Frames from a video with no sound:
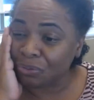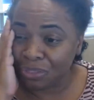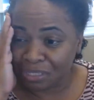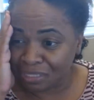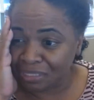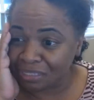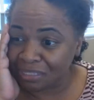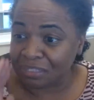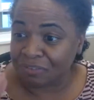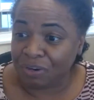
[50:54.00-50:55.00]
So this
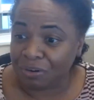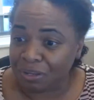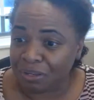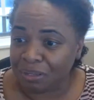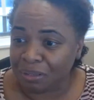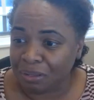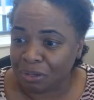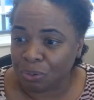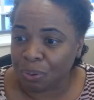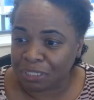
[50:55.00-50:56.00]
is a very
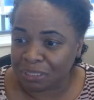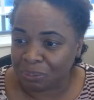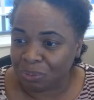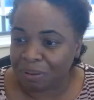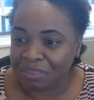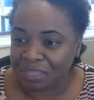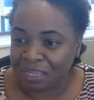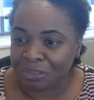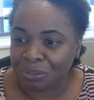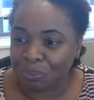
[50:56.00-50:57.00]
good question. What about
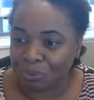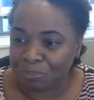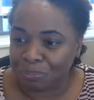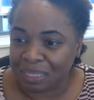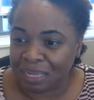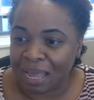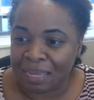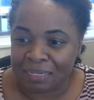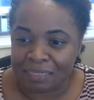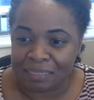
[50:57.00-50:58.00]
the other groups that
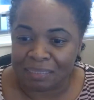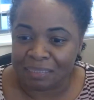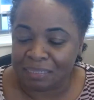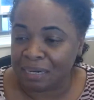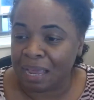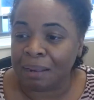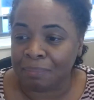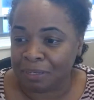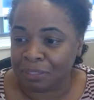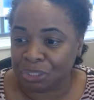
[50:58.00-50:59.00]
I did
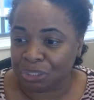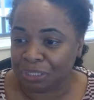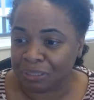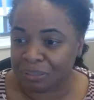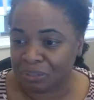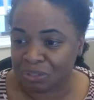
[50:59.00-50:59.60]
not mention?